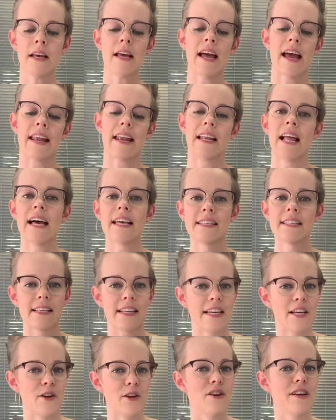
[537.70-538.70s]
And lastly,
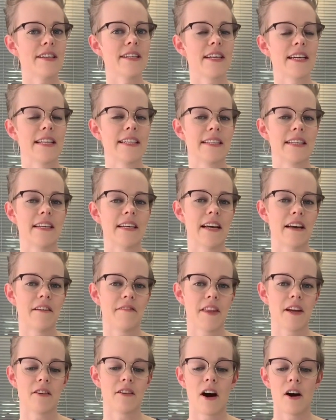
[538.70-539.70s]
you need to consider if
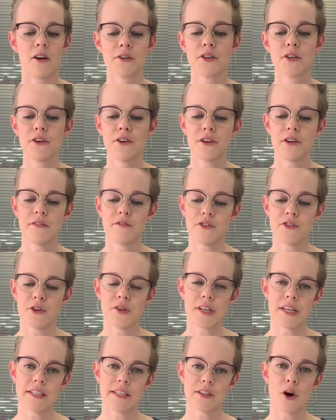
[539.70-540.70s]
there are alternative
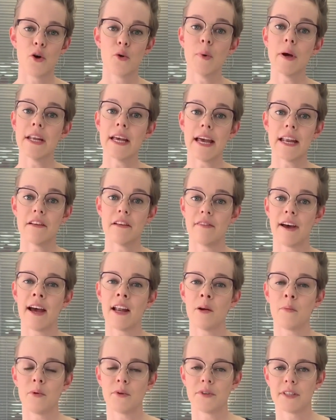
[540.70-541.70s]
duties open and
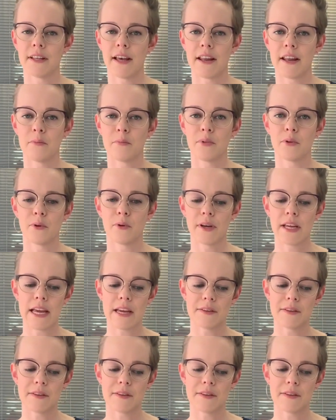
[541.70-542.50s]
available to that employee.